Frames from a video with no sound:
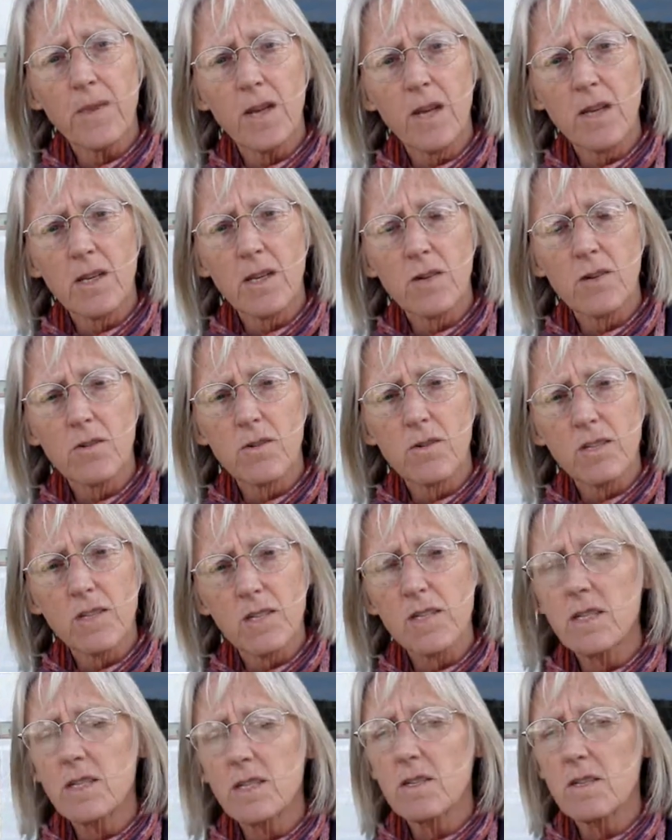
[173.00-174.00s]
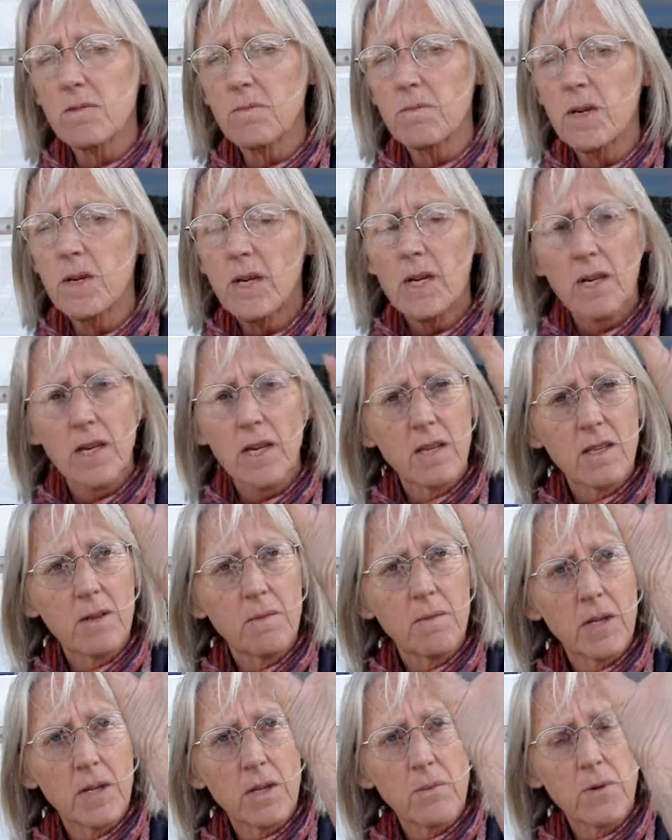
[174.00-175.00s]
in your system. In the
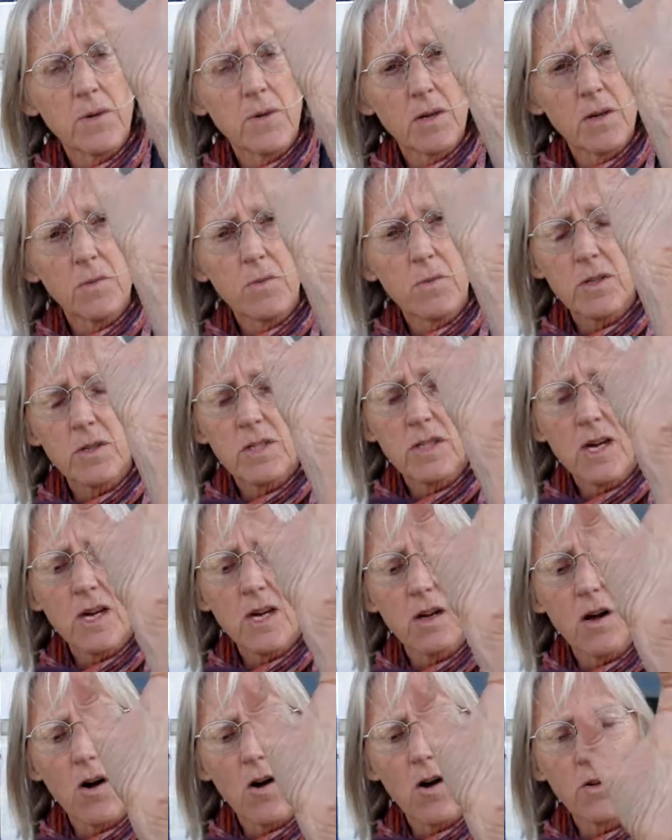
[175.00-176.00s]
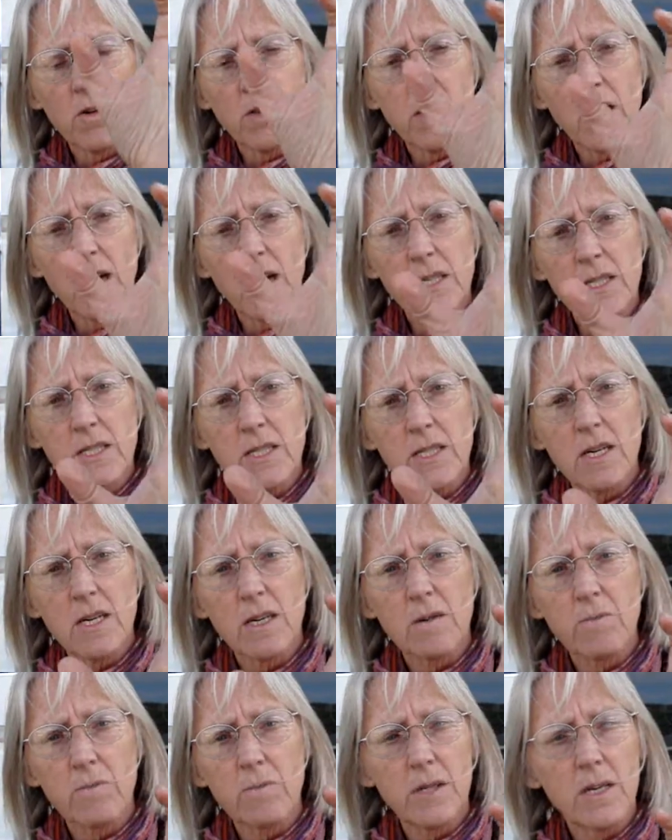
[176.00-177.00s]
middle, putting words like on,
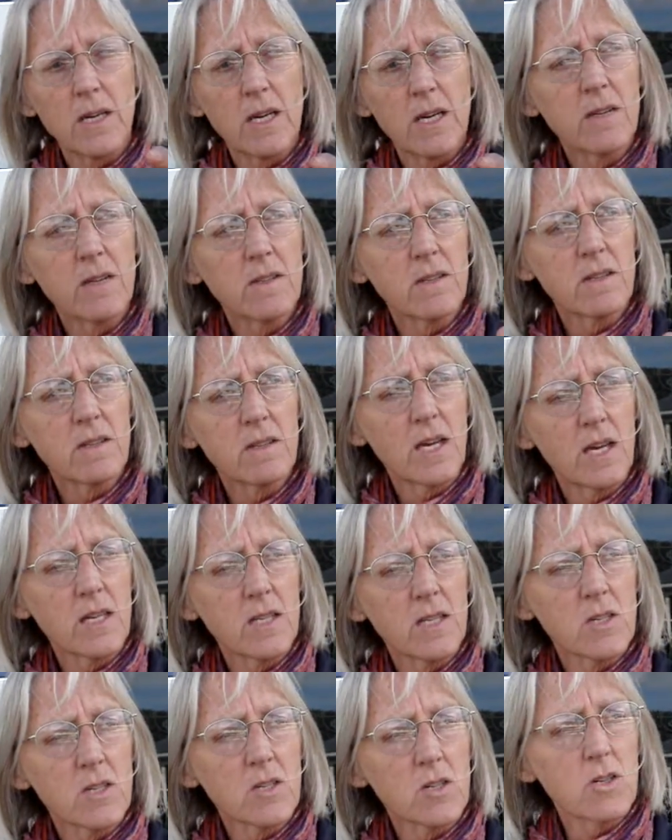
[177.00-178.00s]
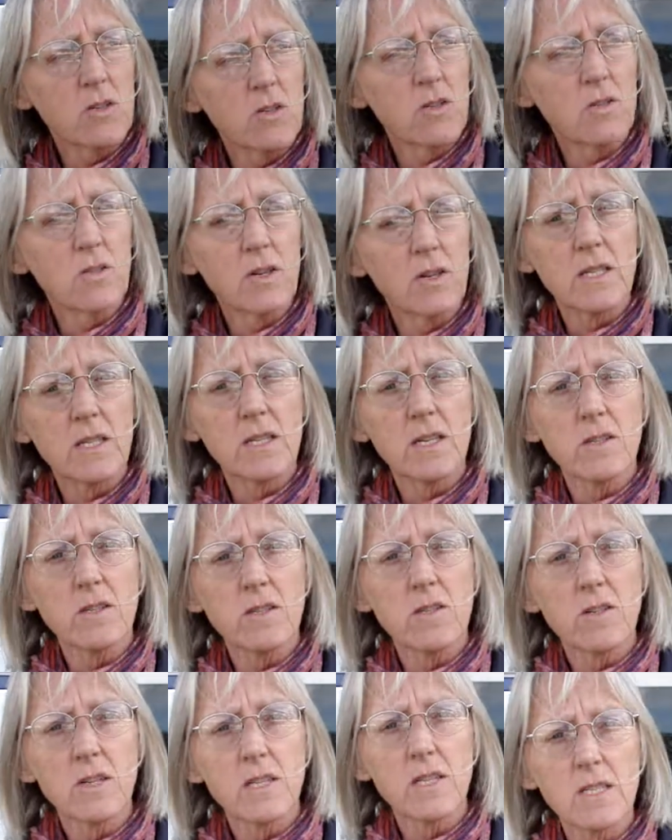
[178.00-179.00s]
under, beneath, next to,
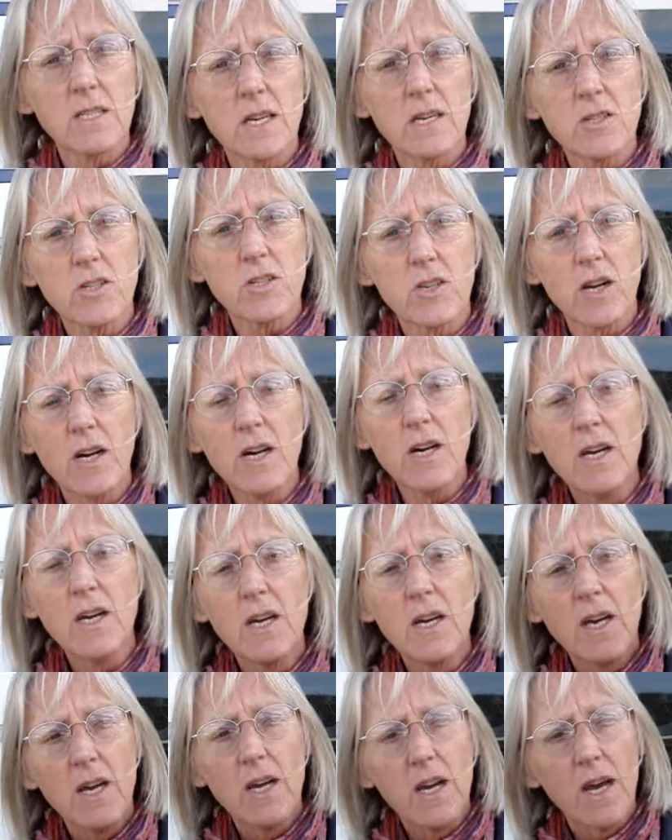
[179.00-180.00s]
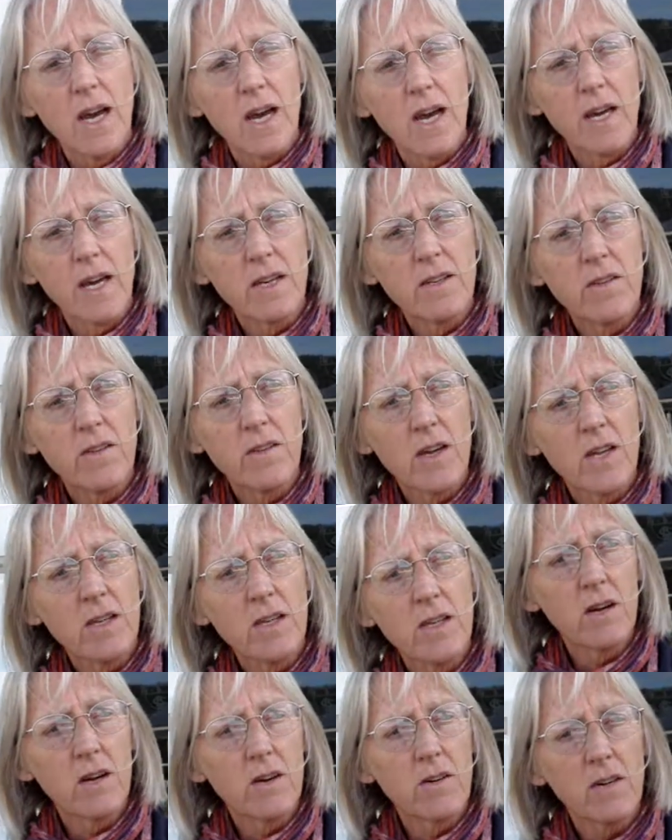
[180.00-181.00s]
etc., etc. And
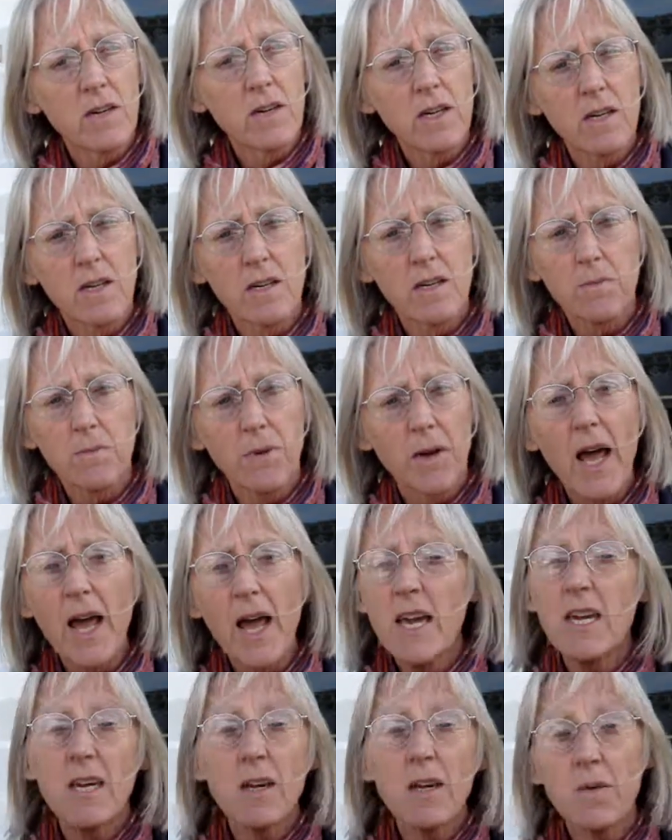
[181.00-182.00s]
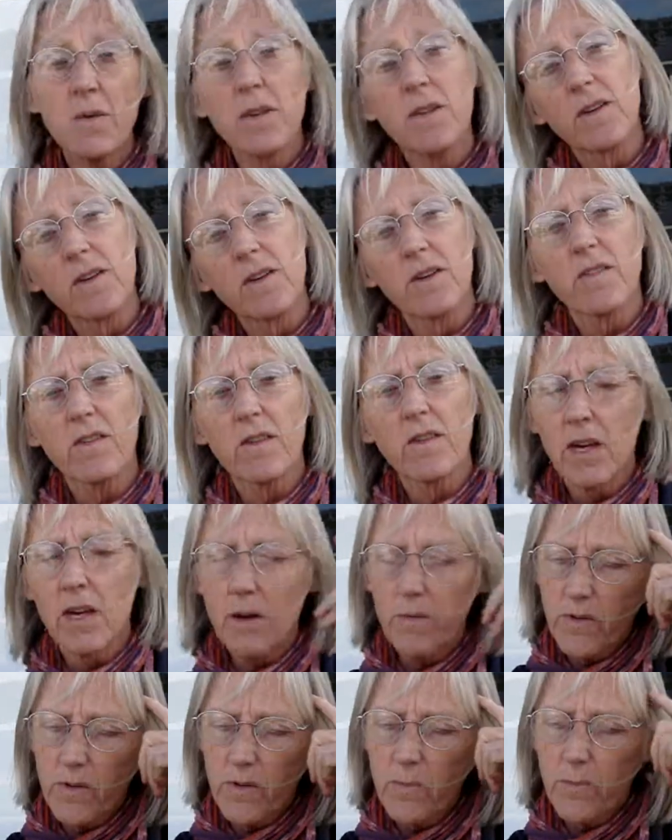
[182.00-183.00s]
then playing with this. It
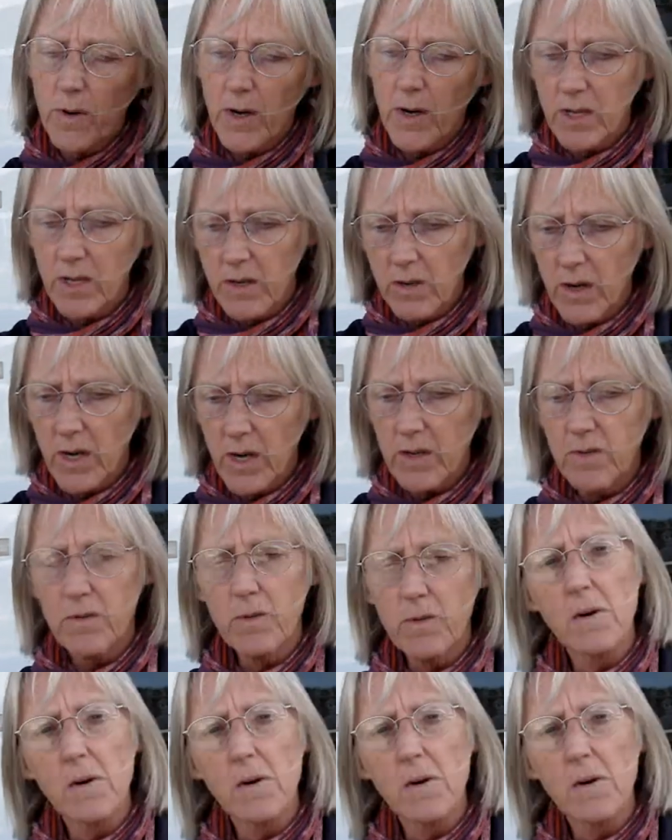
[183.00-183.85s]
helps to break you out of a